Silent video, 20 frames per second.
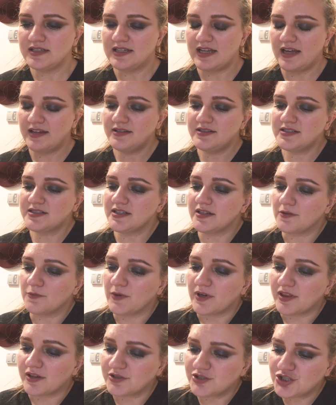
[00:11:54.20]
Deaths in
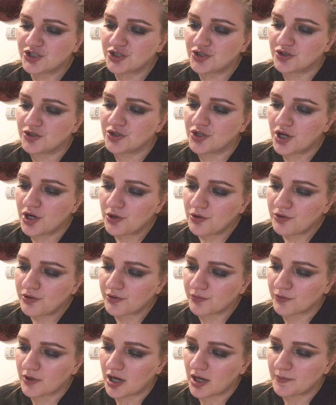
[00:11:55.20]
which no
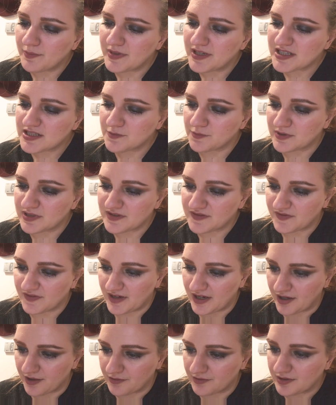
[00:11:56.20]
thrombus was
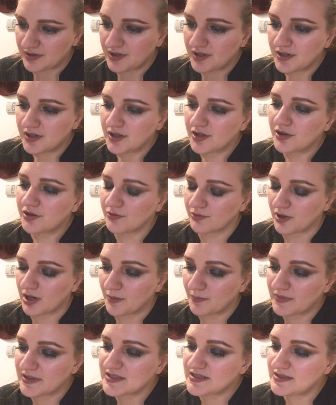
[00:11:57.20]
found.
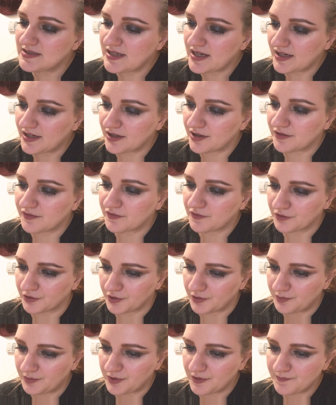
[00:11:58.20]
Thrombus negative
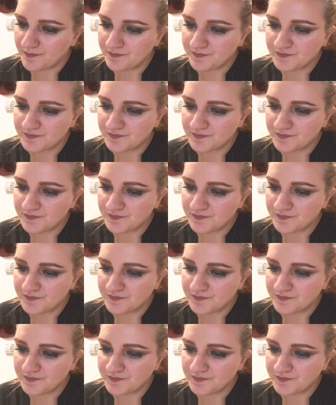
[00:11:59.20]
group.